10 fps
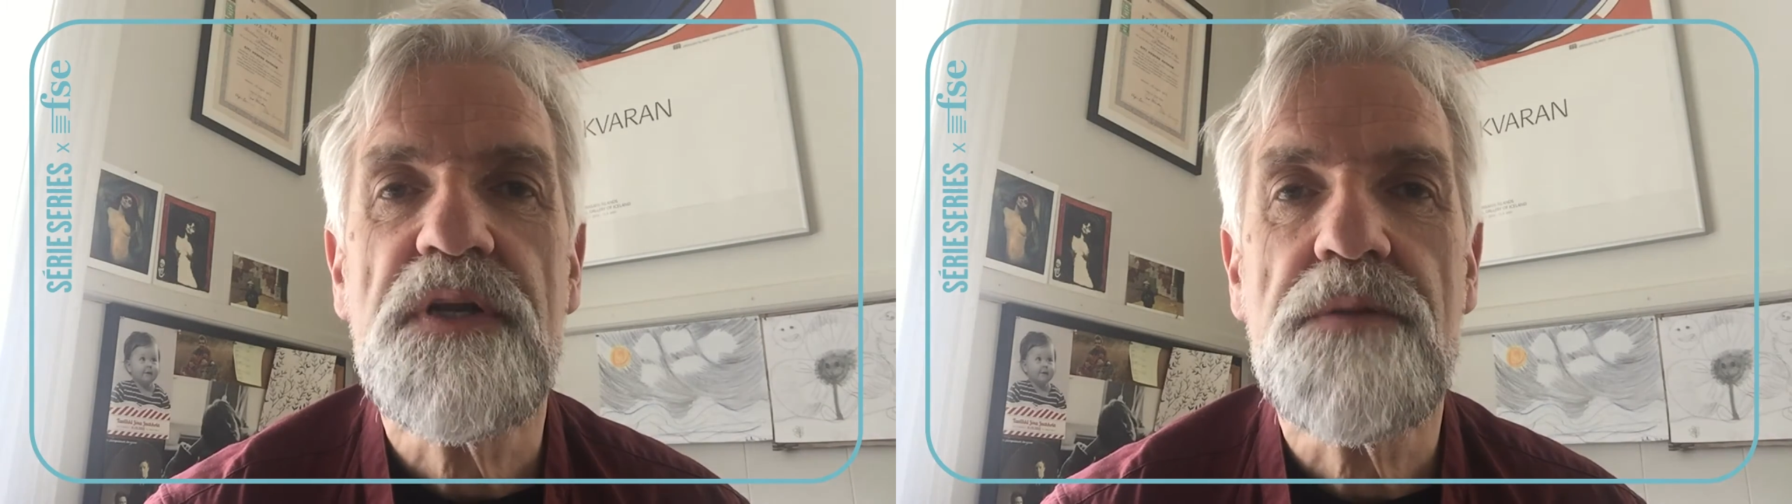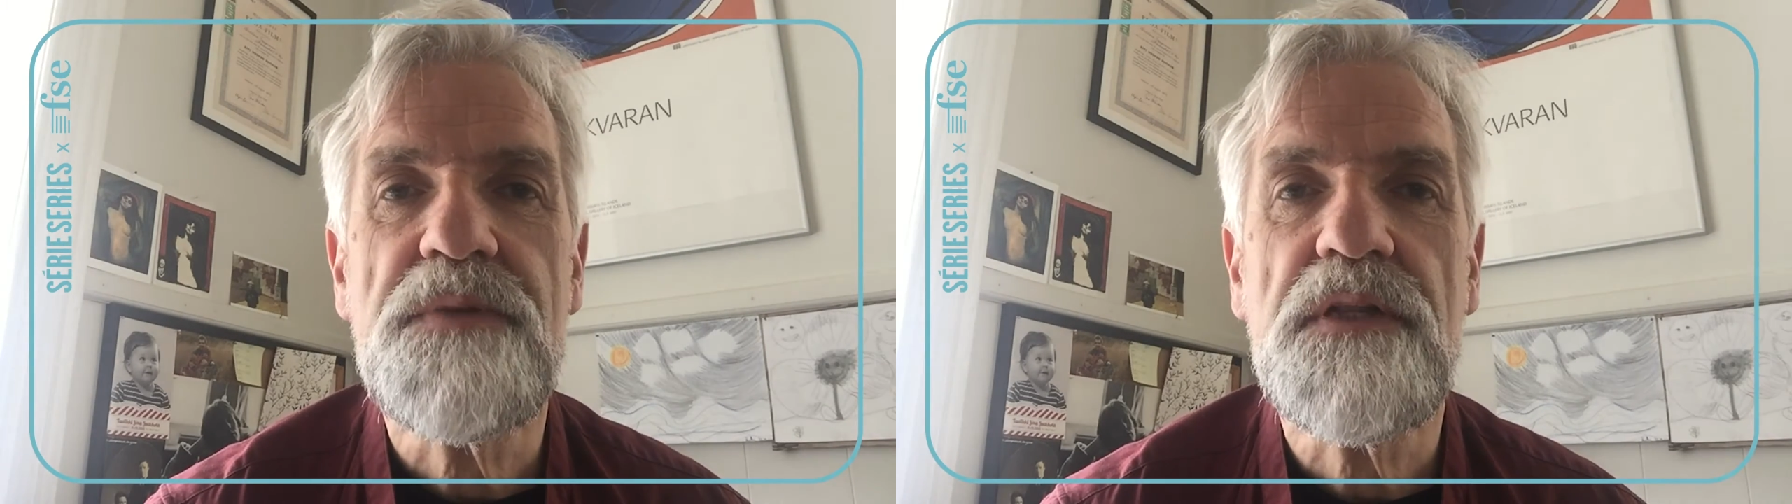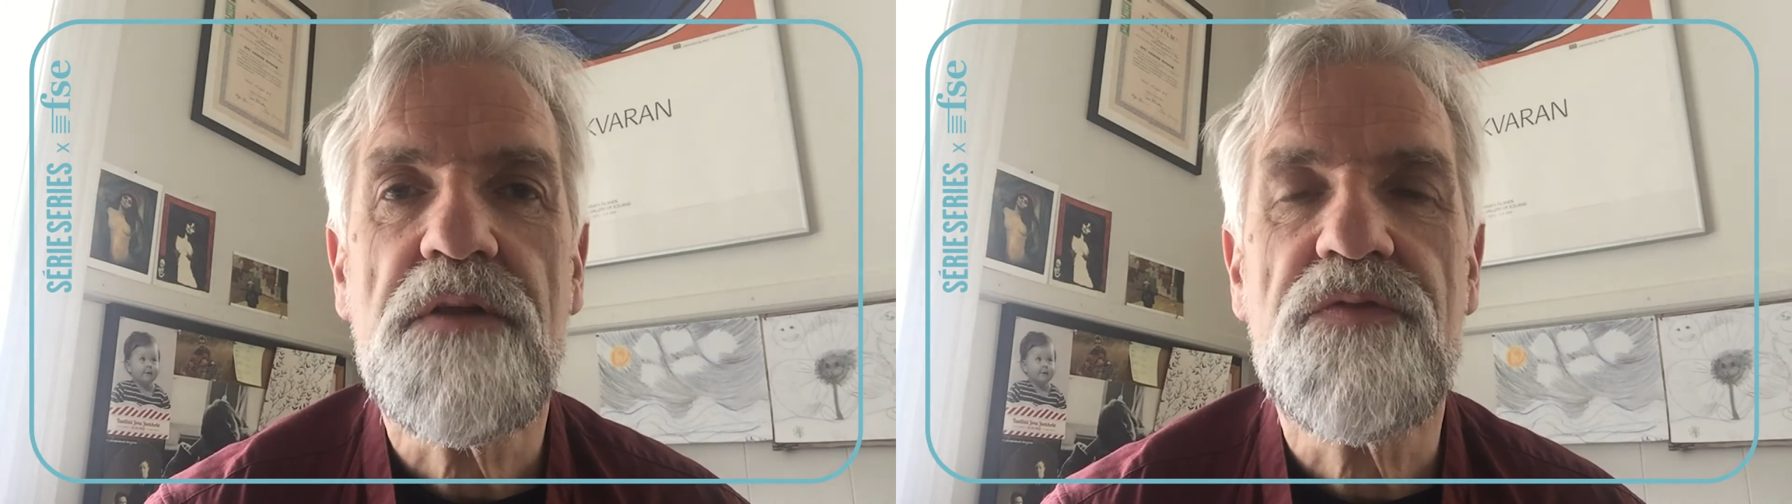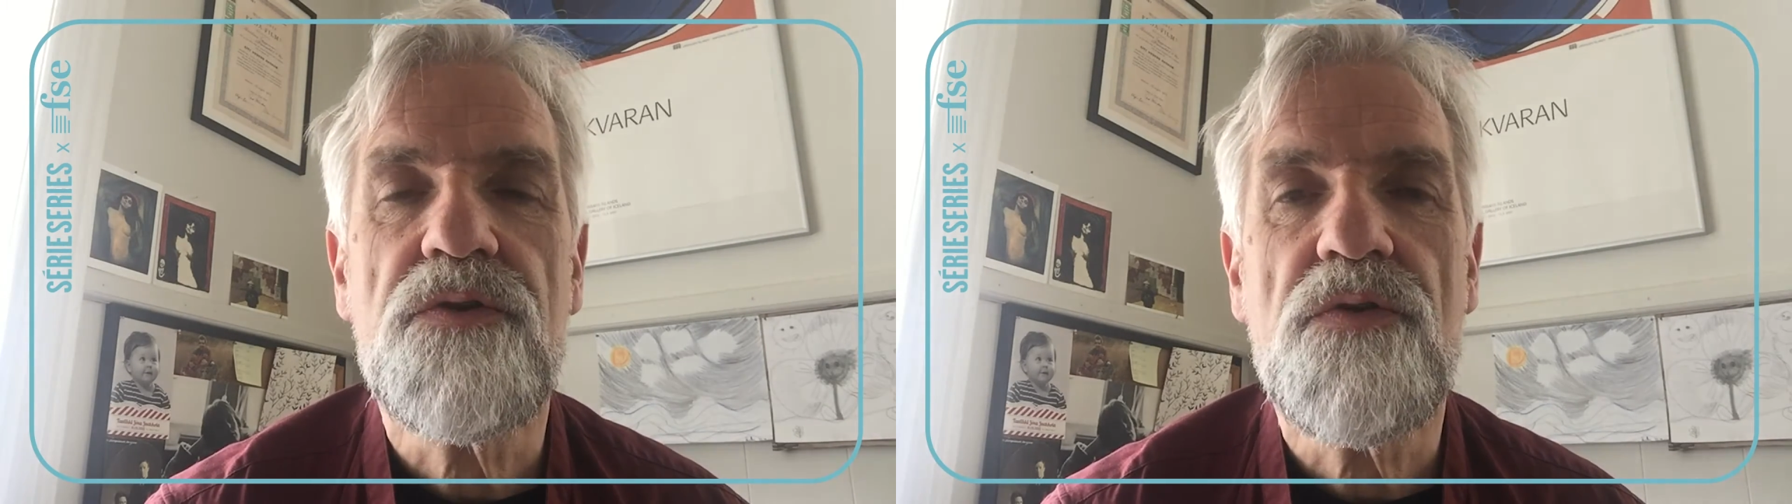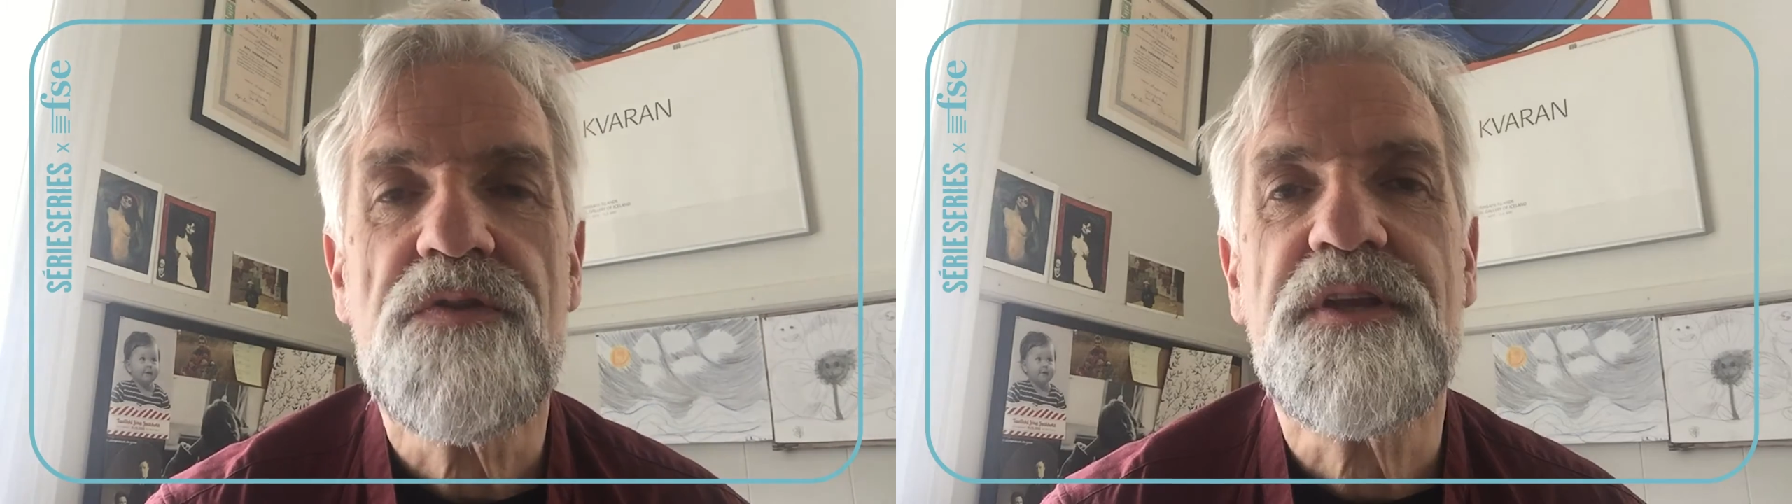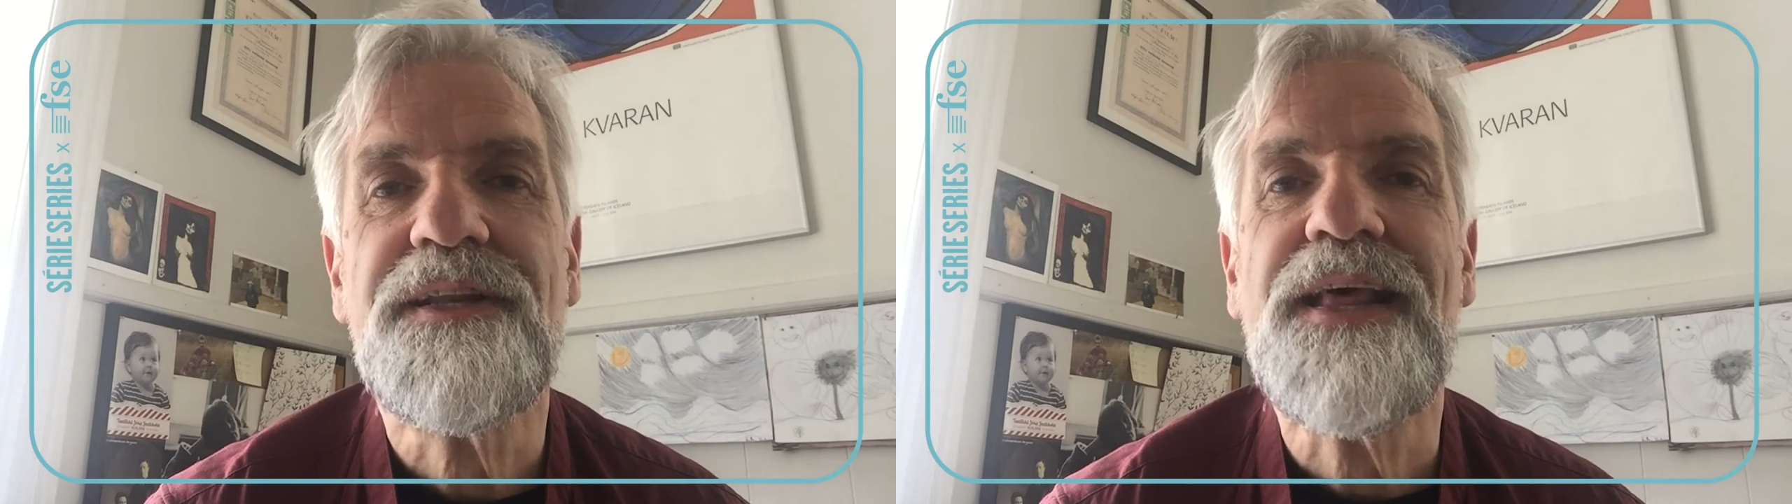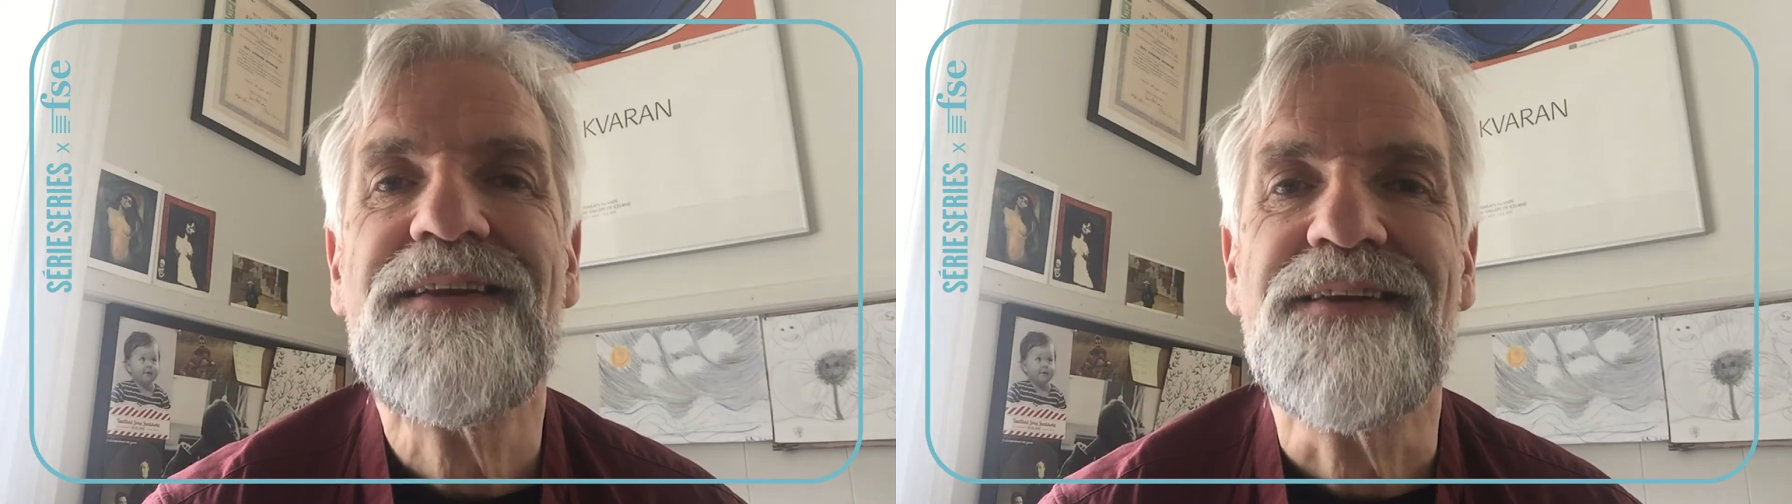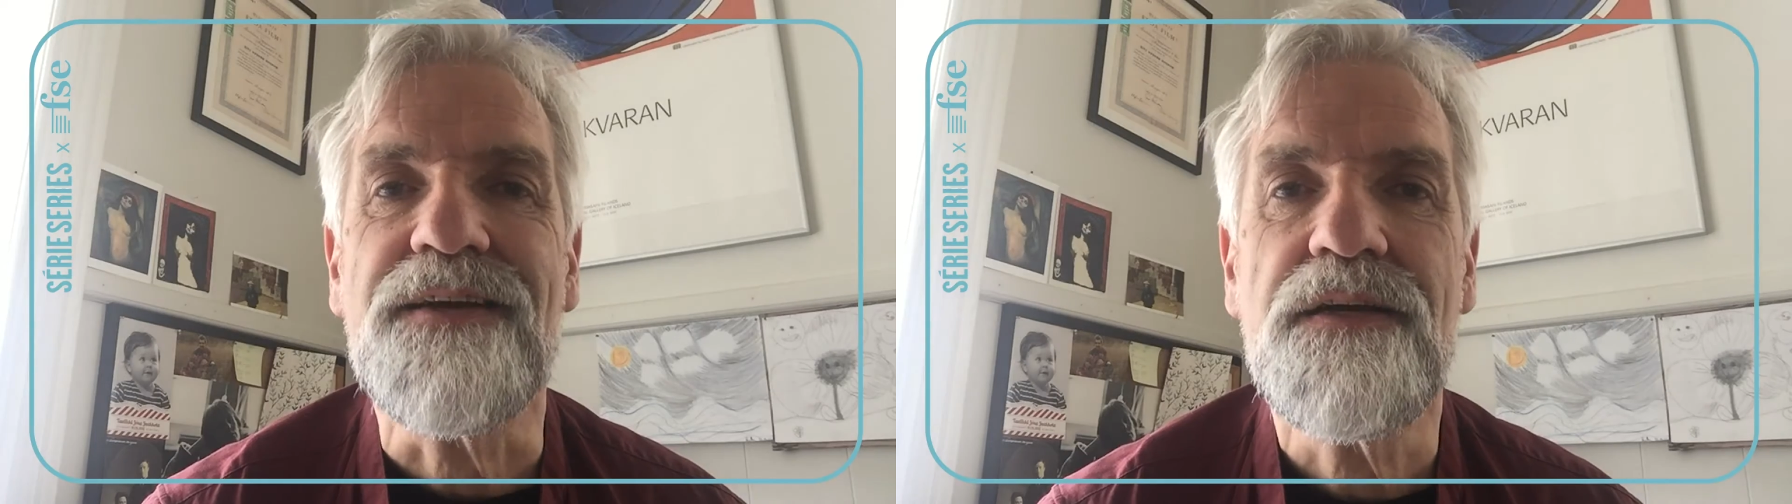in the middle of the North
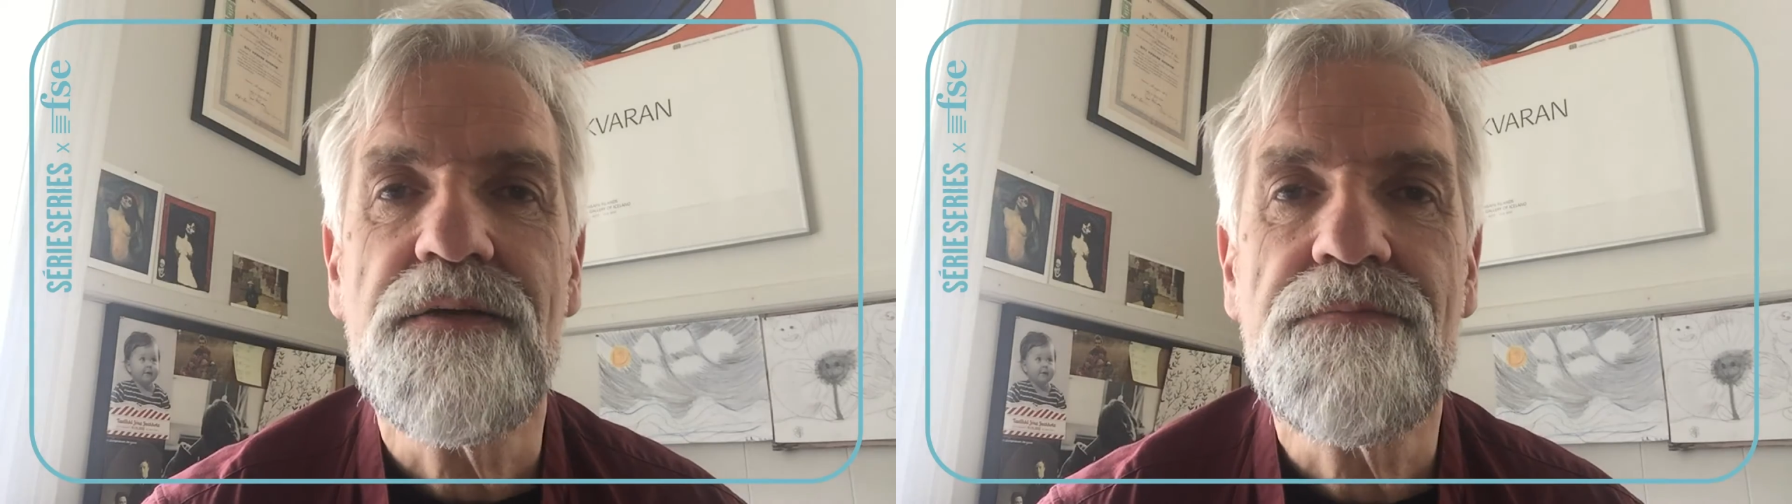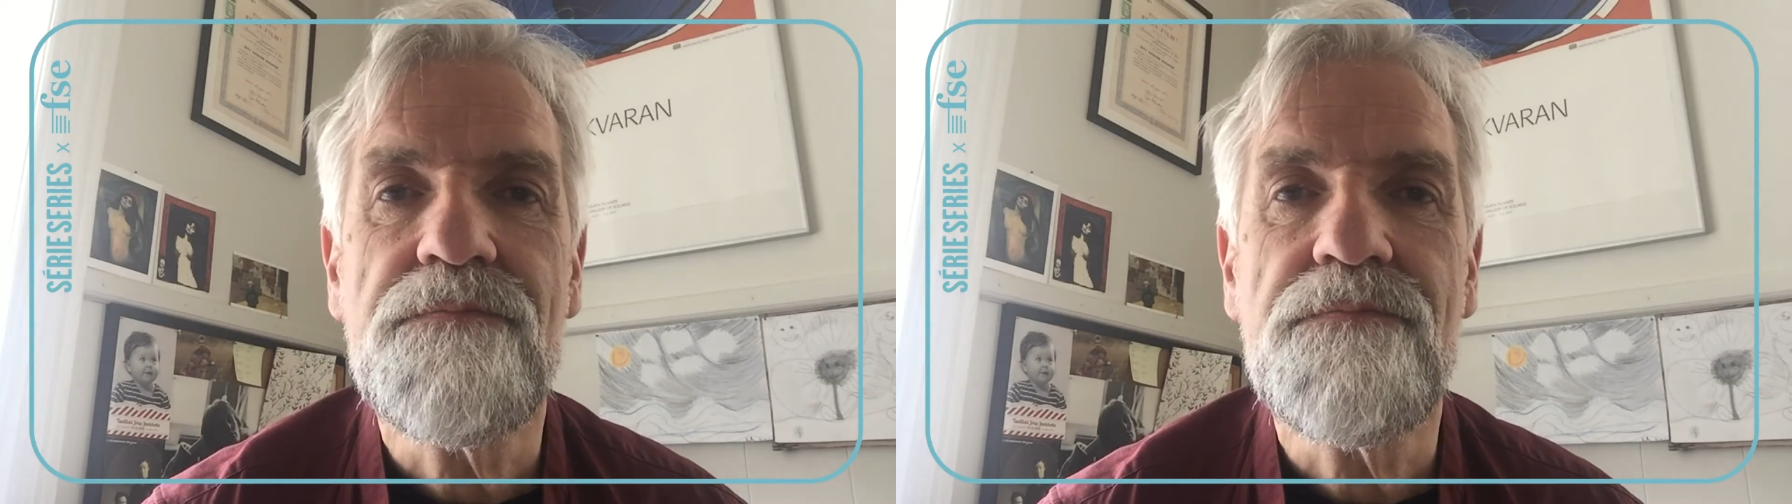Atlantic.